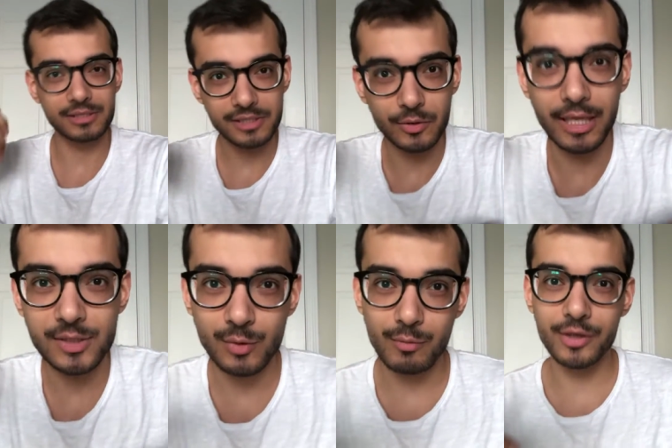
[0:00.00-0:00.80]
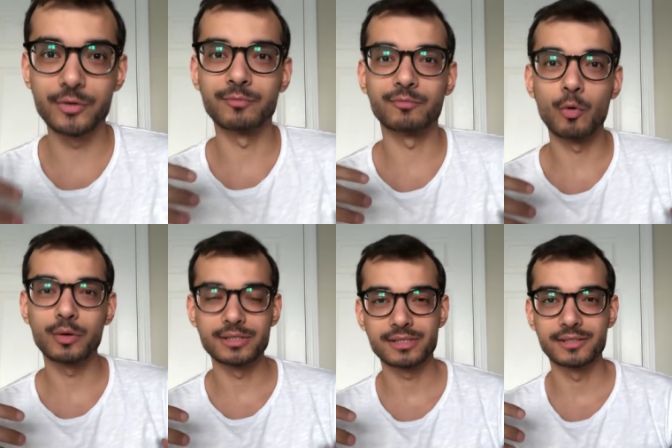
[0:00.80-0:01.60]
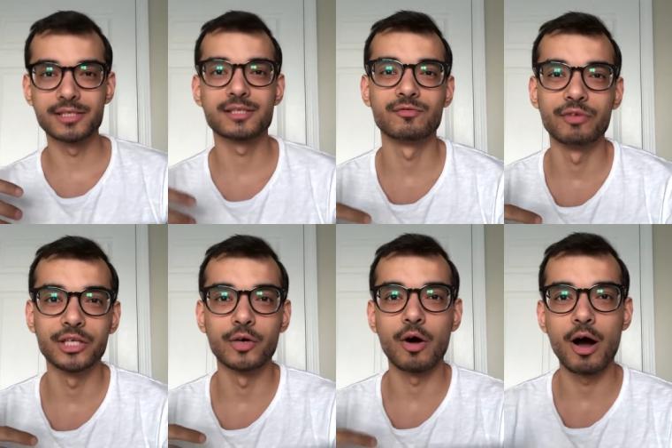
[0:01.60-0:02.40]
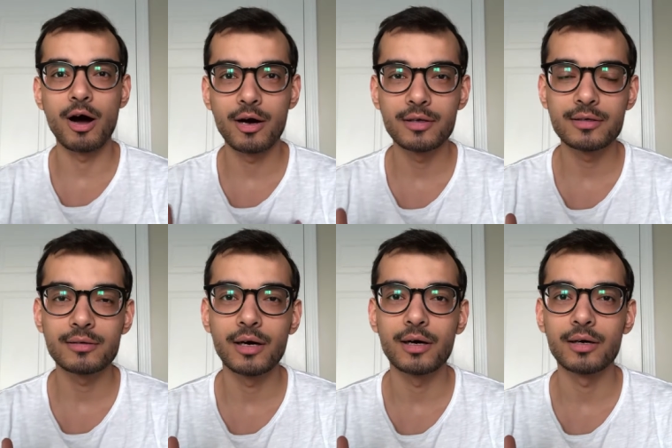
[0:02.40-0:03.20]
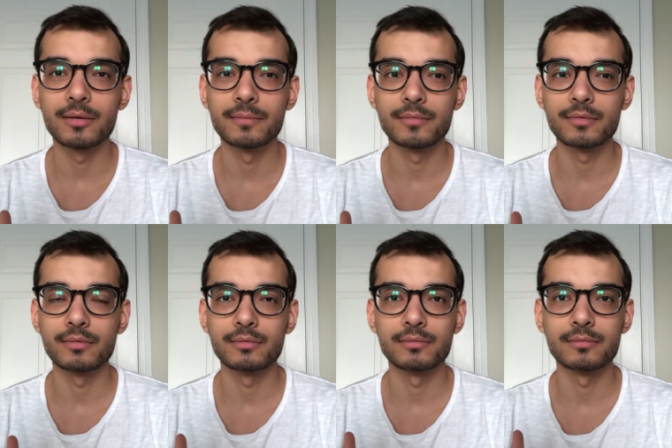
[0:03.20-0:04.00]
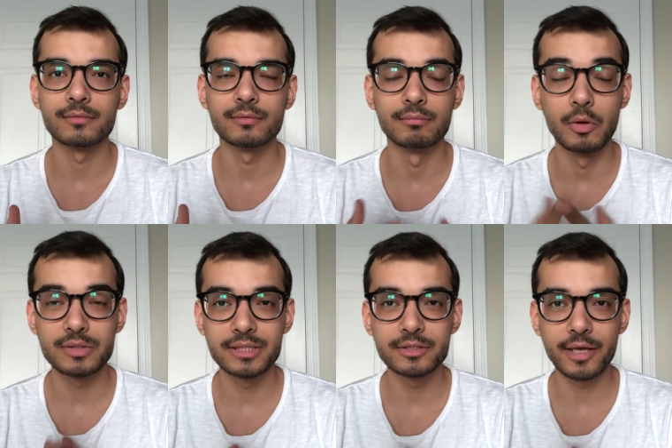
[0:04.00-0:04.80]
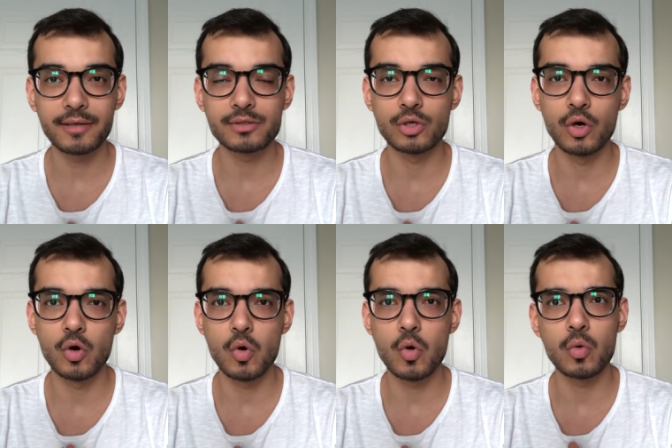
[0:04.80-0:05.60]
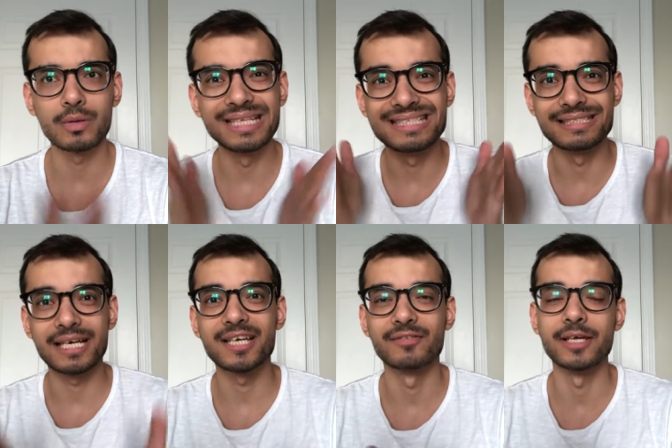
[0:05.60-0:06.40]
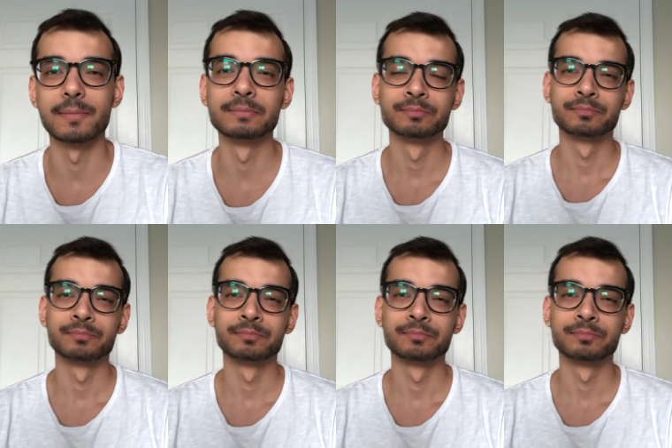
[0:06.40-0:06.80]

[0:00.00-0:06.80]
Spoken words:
So that's what I wanted to focus this video on mostly today. So let's dive in.